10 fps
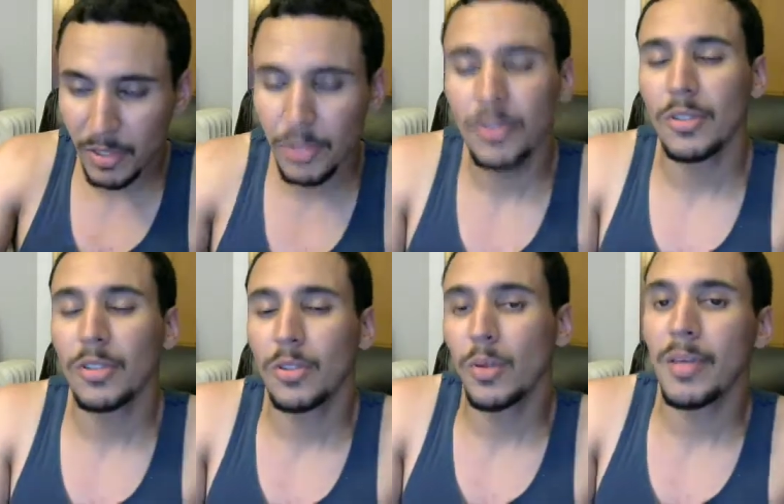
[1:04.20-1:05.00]
and used to
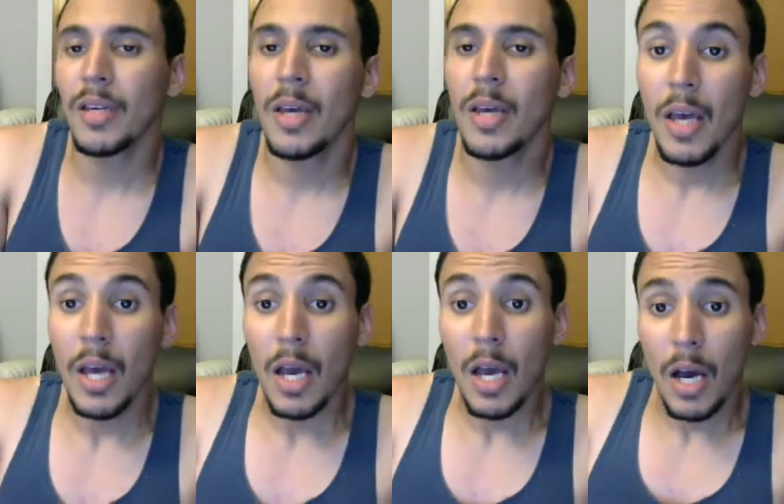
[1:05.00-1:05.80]
swimming
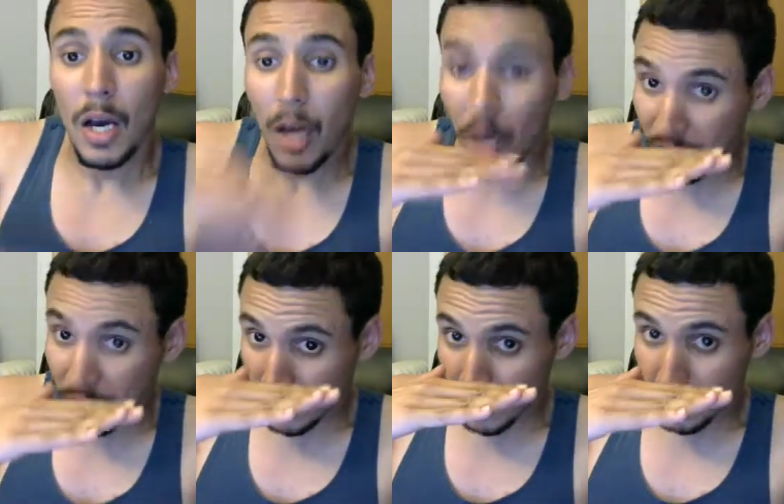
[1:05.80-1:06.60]

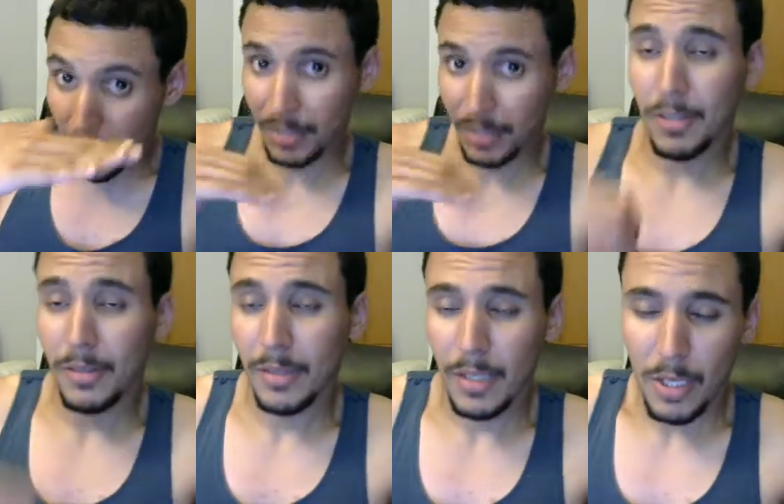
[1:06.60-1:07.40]
horizontally postured.
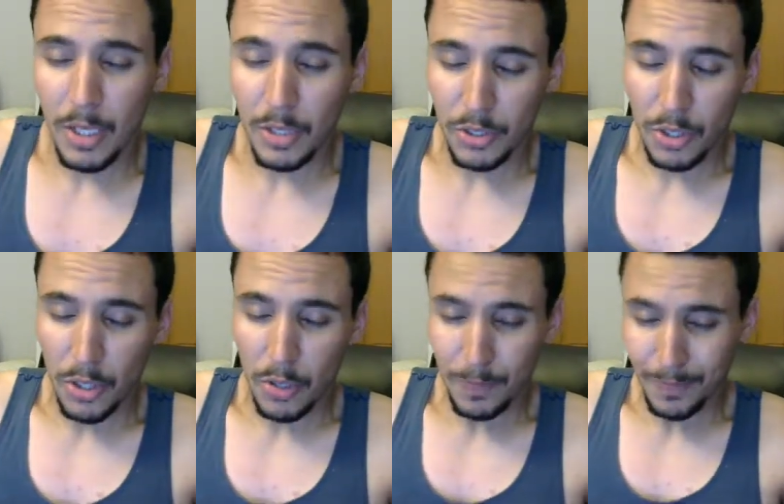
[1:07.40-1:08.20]

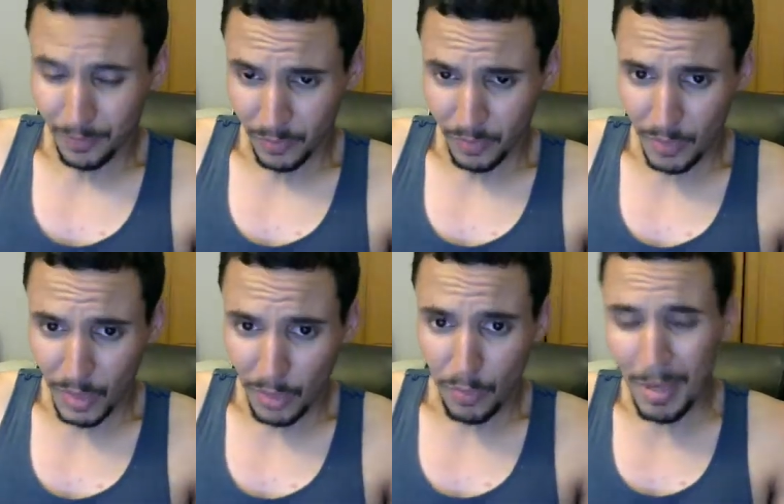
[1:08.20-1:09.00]
So
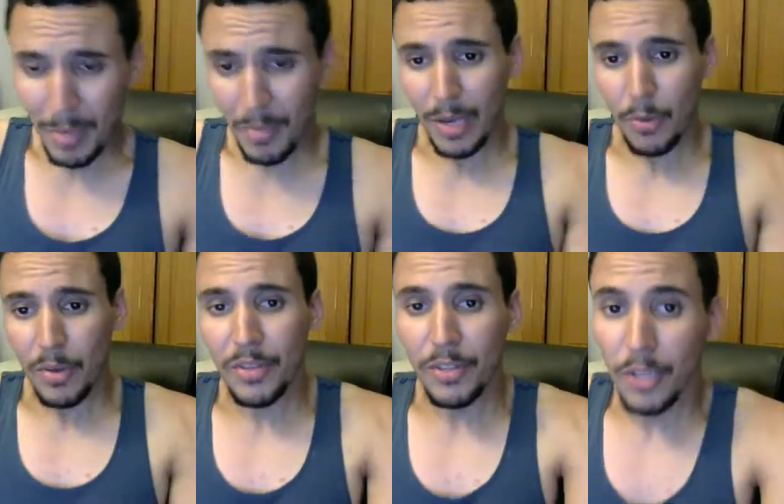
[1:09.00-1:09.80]
remember that
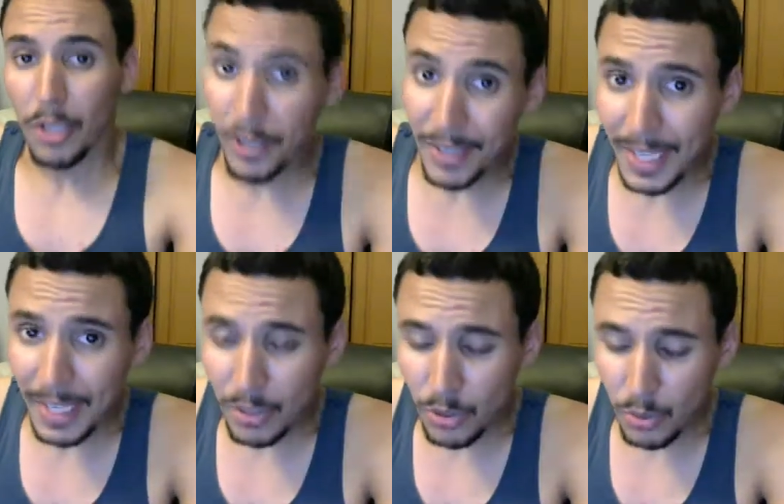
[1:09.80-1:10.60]
whether you're learning how
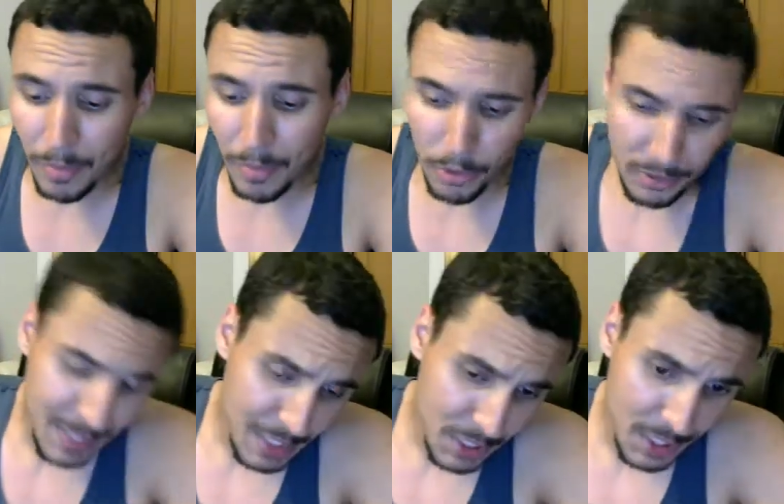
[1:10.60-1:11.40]
to swim or you're
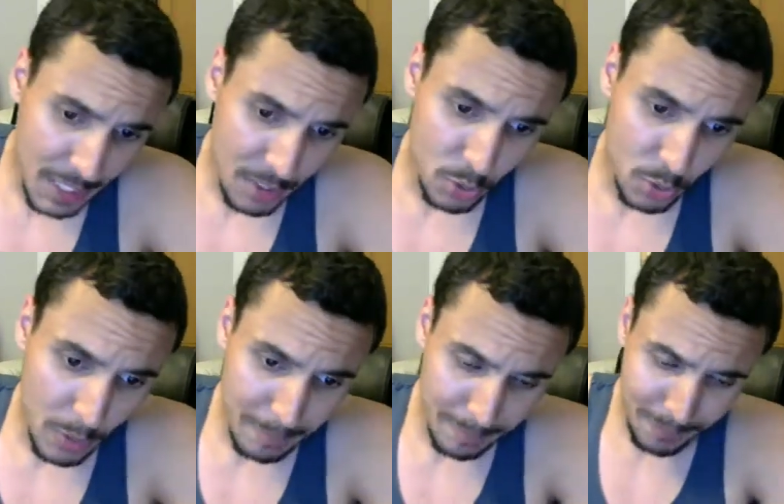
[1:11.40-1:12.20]
teaching how to swim,